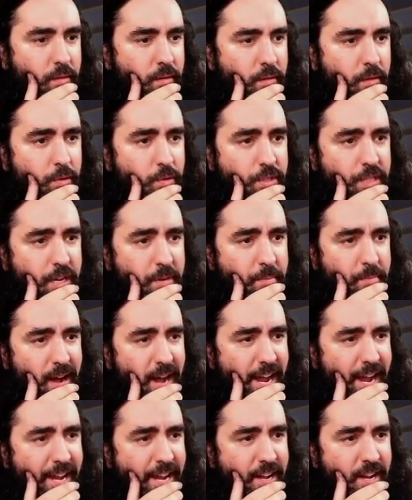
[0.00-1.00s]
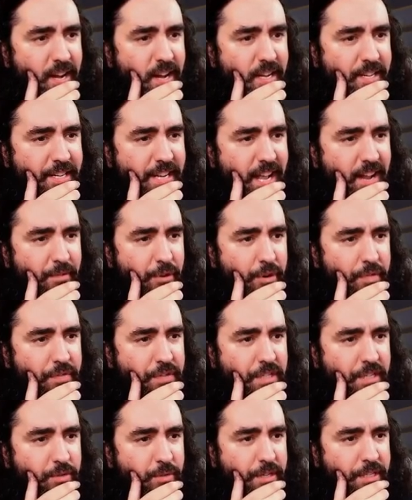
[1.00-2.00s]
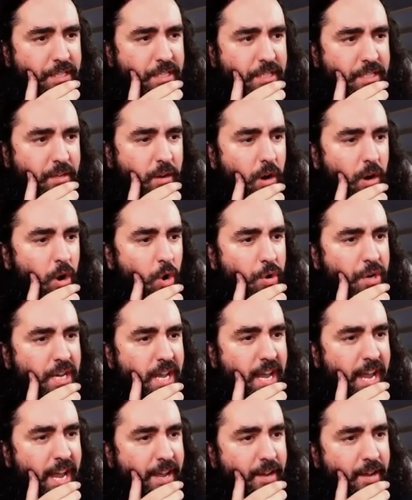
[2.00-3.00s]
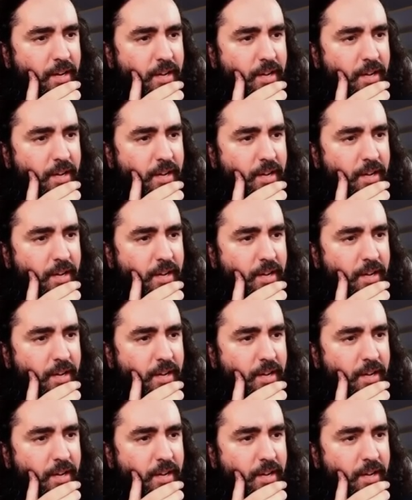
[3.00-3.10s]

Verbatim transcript: Losing my uh, Delver of Secrets is okay.